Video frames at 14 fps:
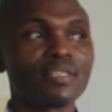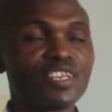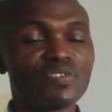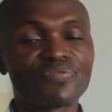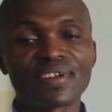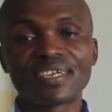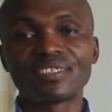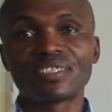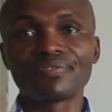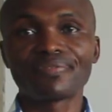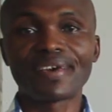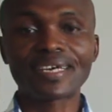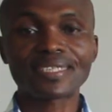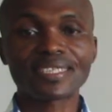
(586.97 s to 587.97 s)
different
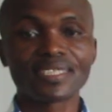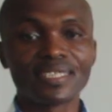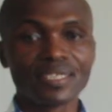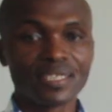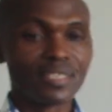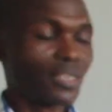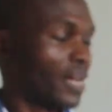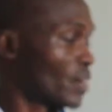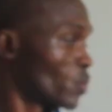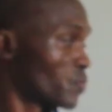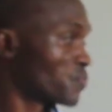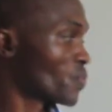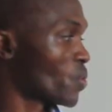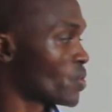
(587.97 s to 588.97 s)
effects, and
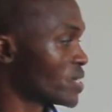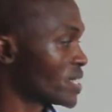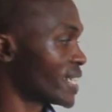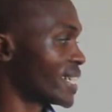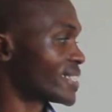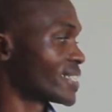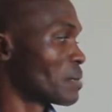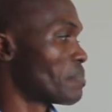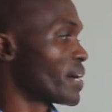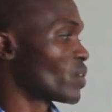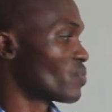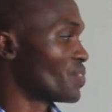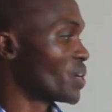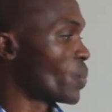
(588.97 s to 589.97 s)
of course a
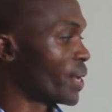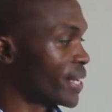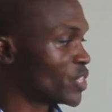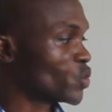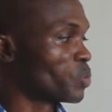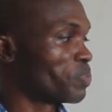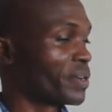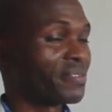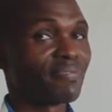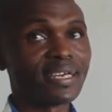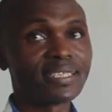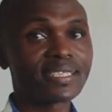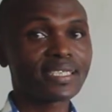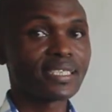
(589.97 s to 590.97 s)
summary of the ways to
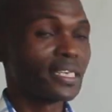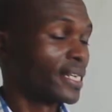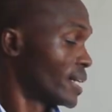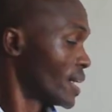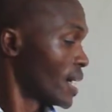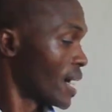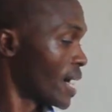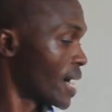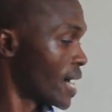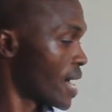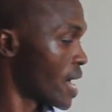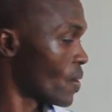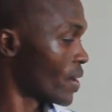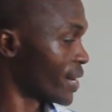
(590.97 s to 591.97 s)
prevent
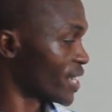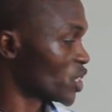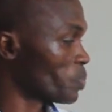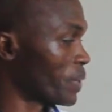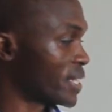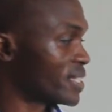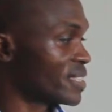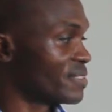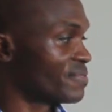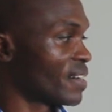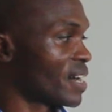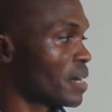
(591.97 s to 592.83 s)
our respective